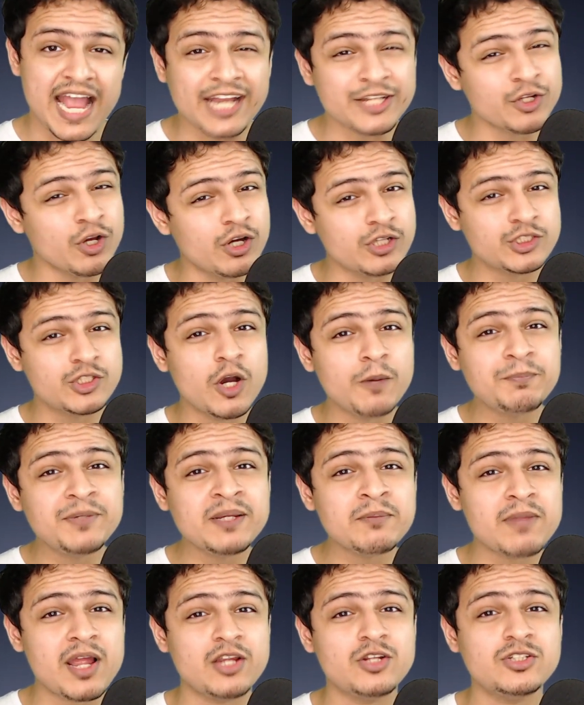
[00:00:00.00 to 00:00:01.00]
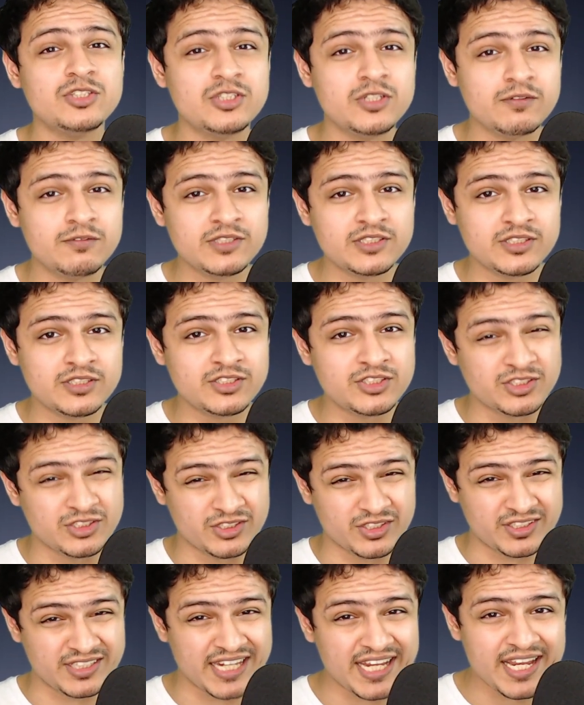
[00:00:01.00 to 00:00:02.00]
and you're adopting microservices
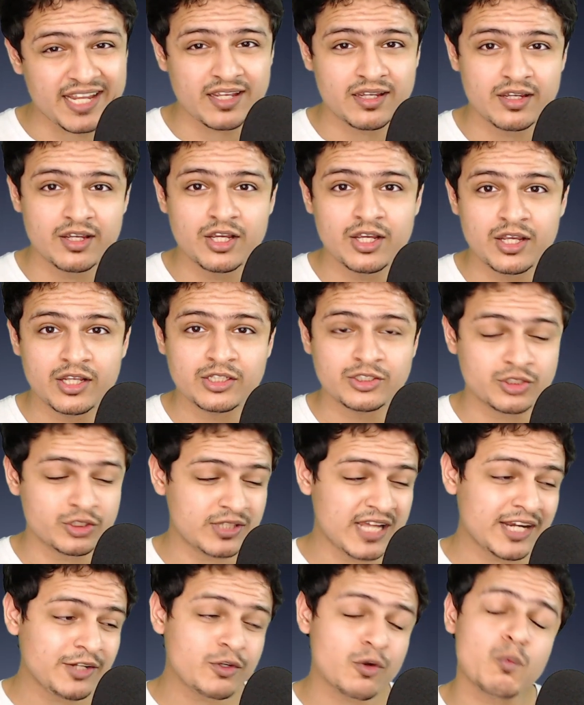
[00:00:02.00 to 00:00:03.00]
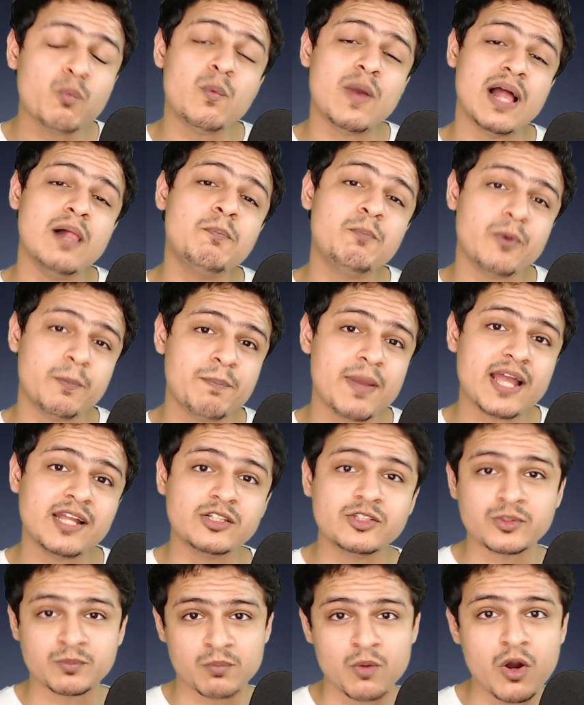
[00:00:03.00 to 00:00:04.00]
today so that you're well
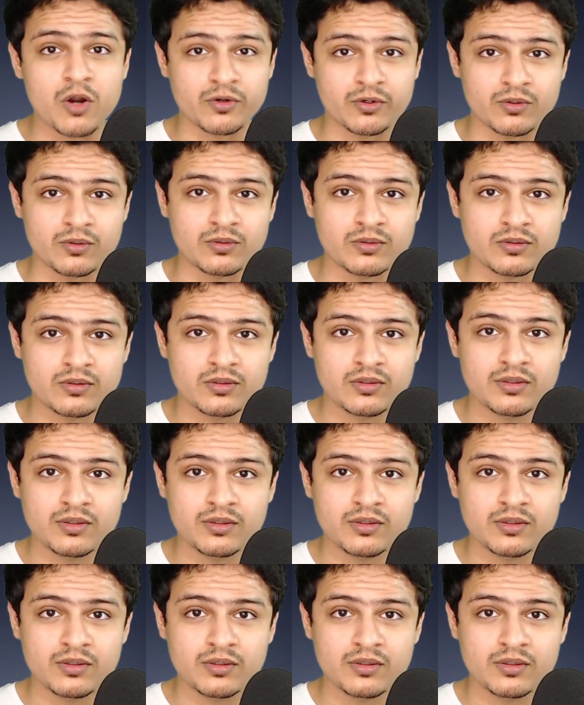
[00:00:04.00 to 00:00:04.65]
prepared tomorrow.